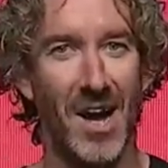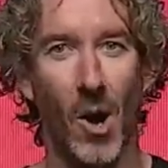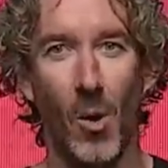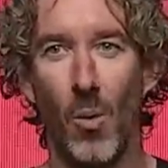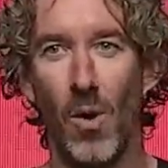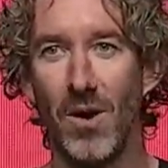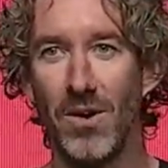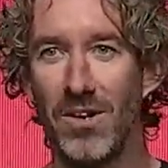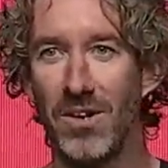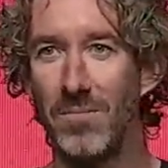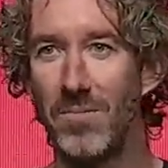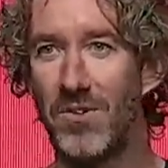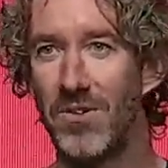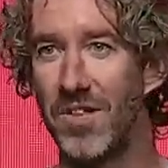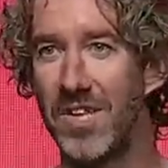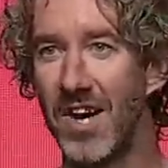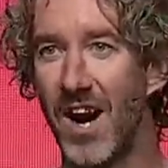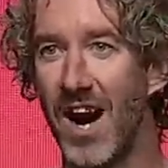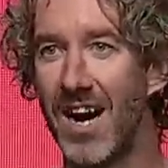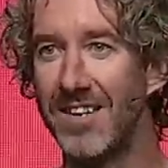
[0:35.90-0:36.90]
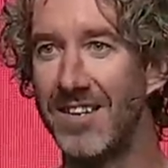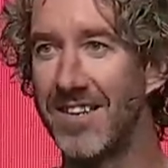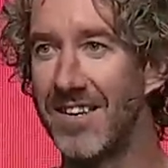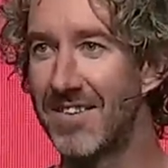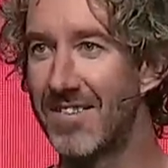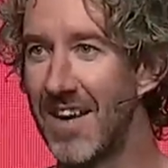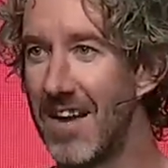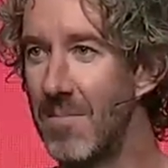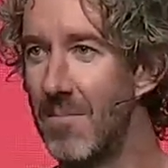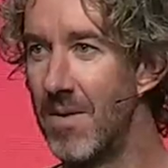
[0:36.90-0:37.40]
Welcome to the
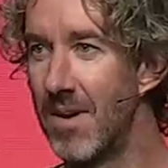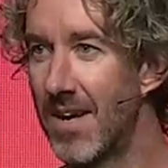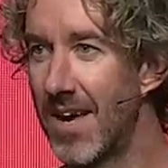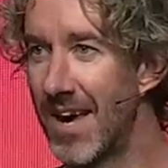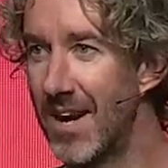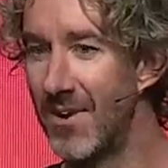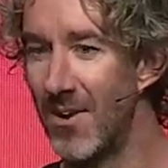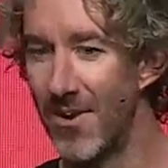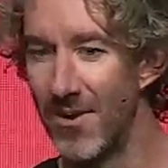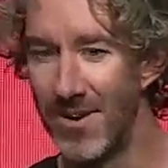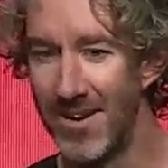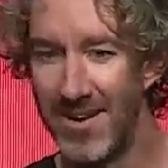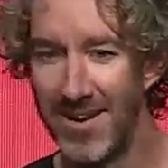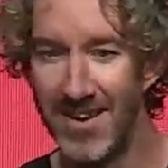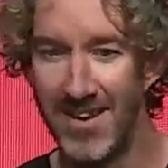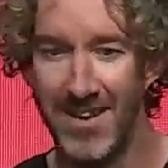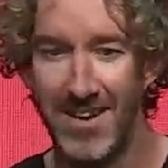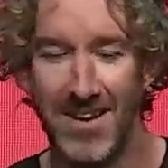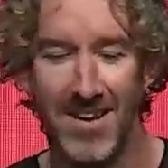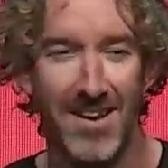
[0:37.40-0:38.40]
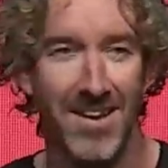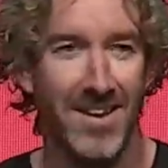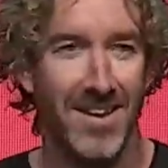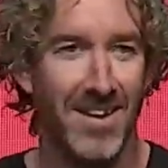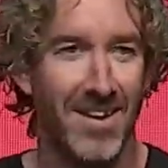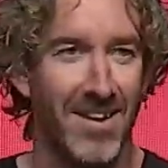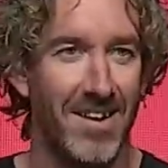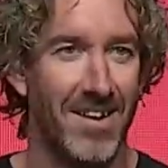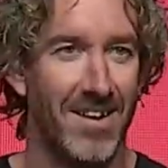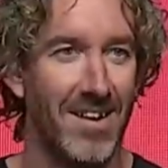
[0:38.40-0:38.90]
ITSM keynote.
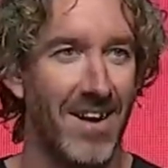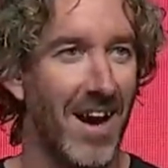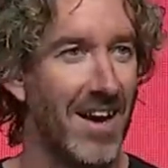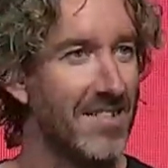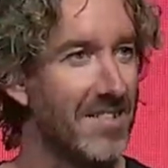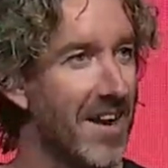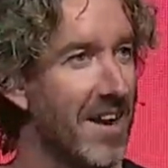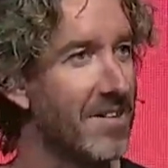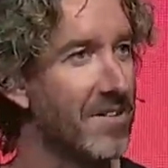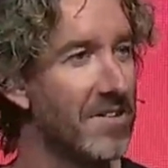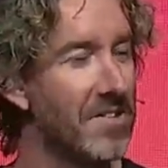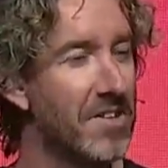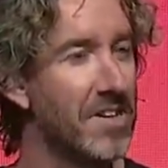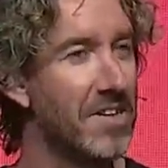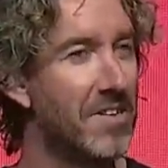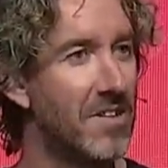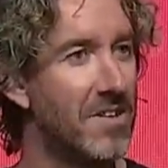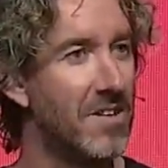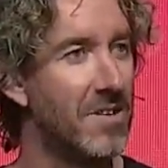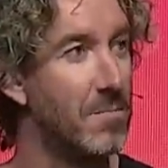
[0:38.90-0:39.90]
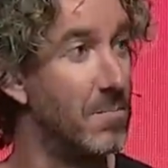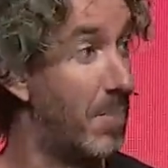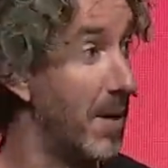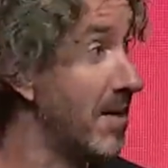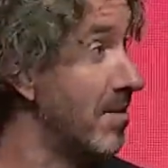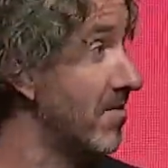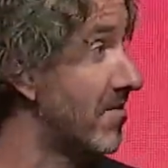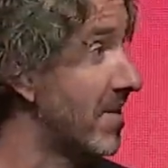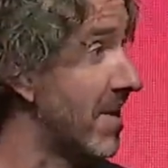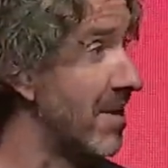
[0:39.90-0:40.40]
I started listening to the
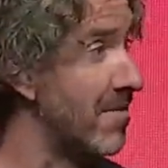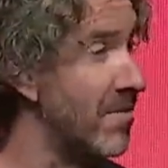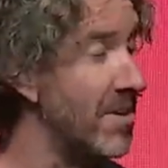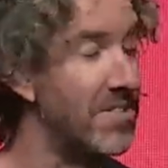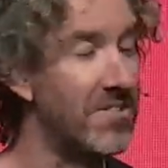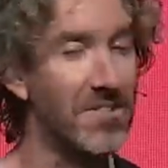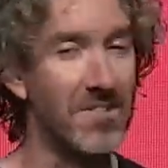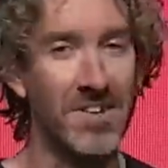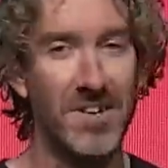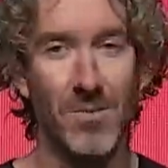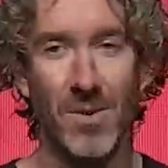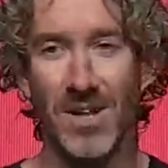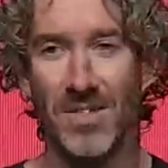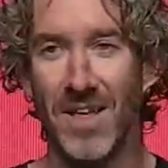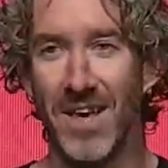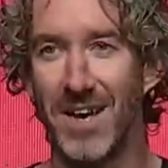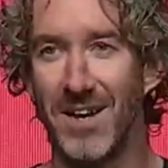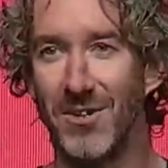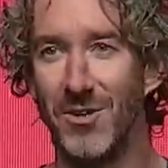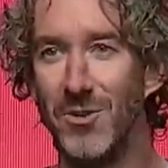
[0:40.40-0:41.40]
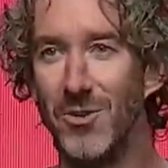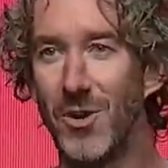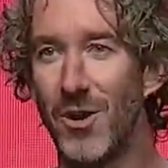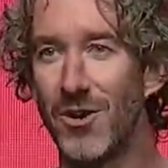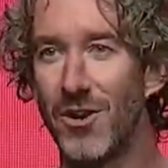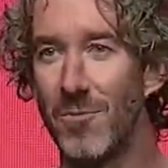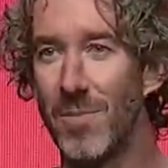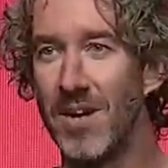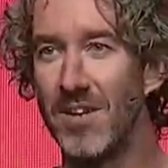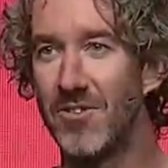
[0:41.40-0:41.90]
Beatles again recently when their new
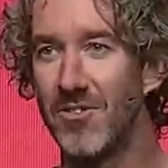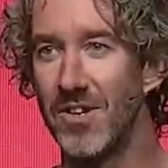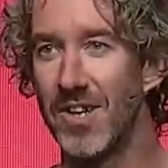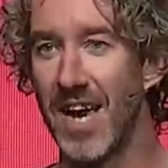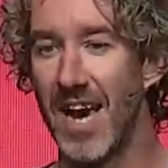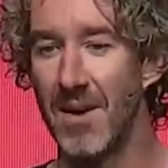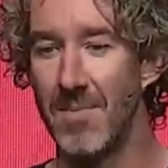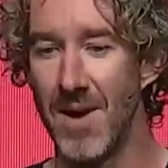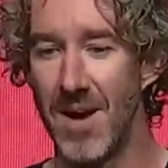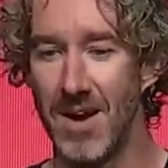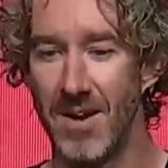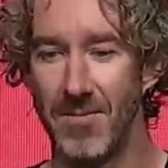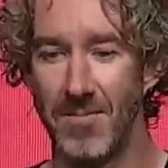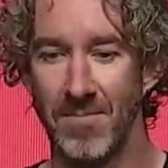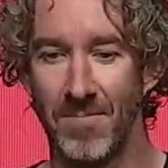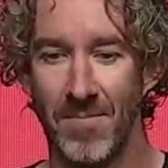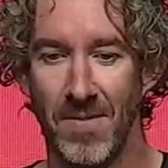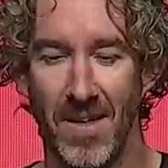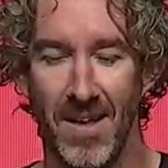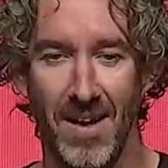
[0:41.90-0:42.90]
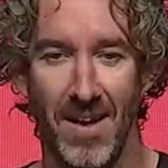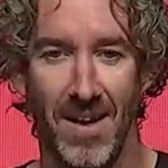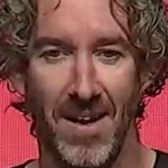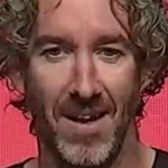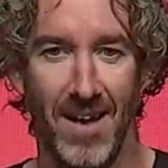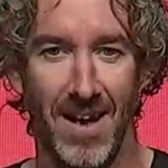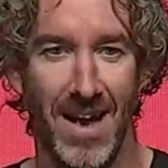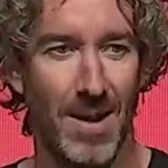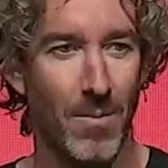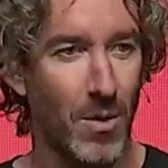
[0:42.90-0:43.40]
documentary came out.
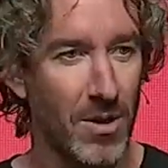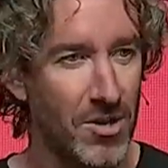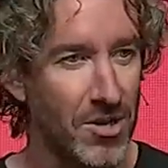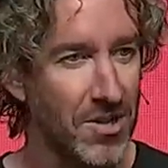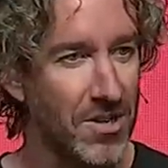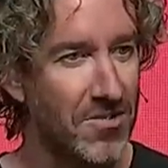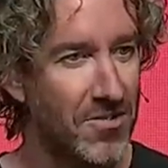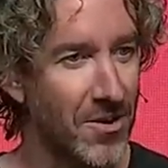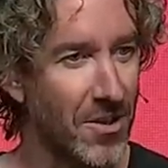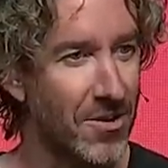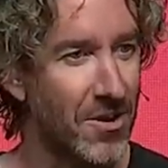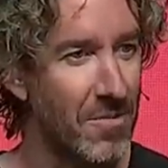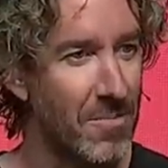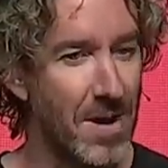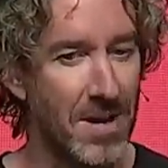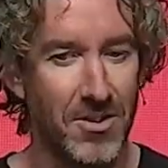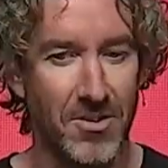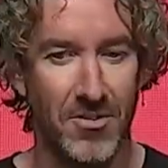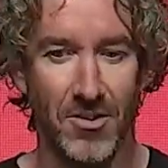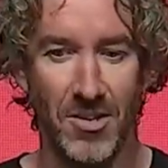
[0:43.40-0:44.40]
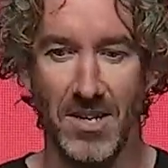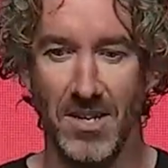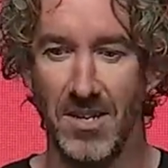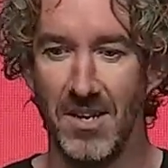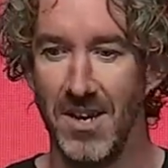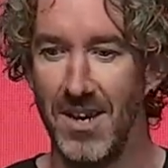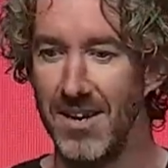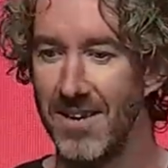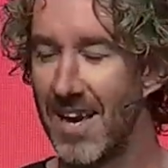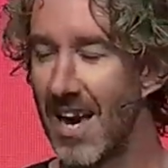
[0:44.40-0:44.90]
And watching this documentary
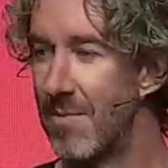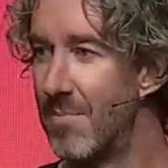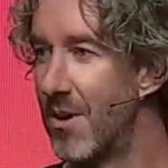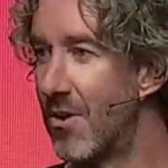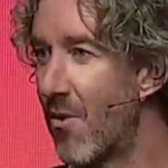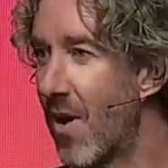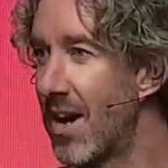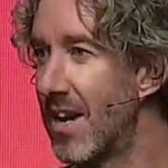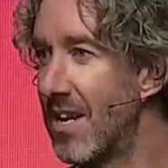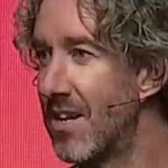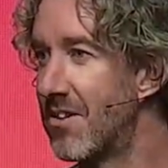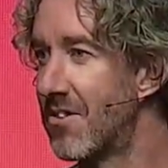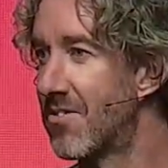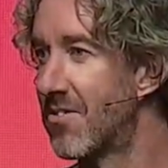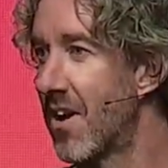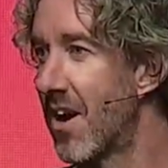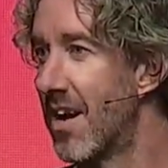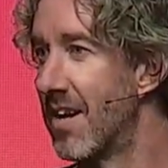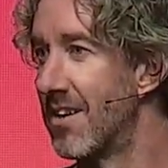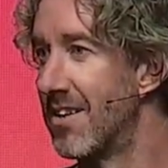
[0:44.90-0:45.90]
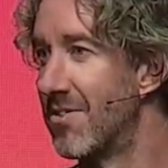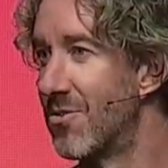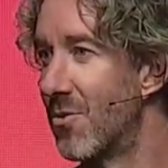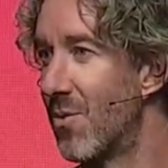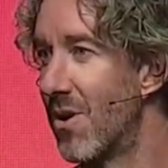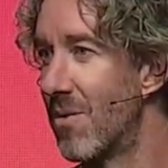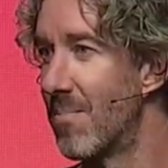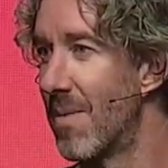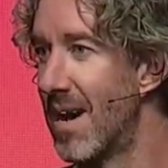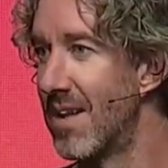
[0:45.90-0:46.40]
gave me great insight into
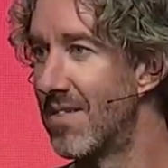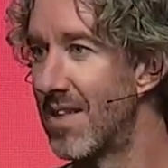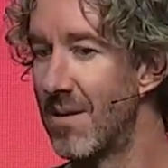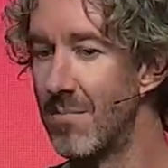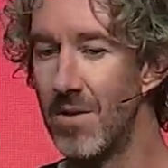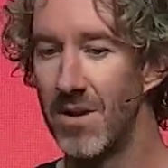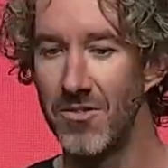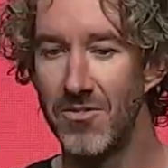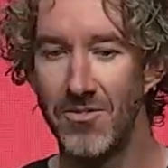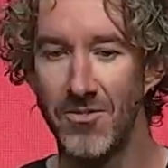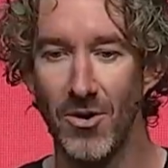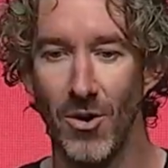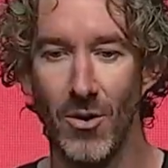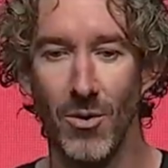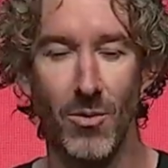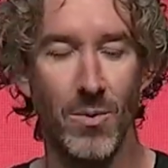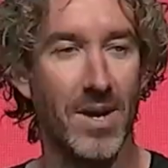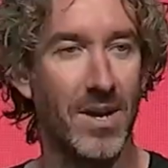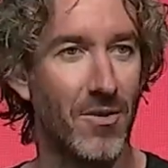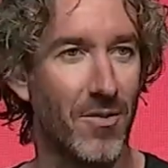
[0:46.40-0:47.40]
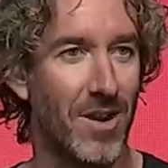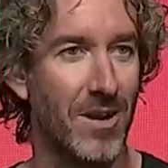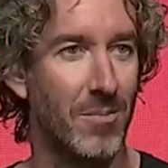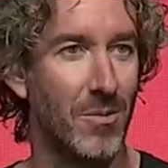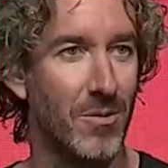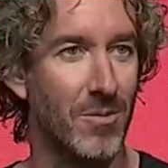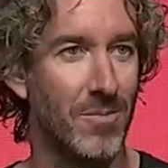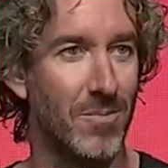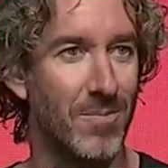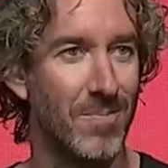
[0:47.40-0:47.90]
what made them so incredible.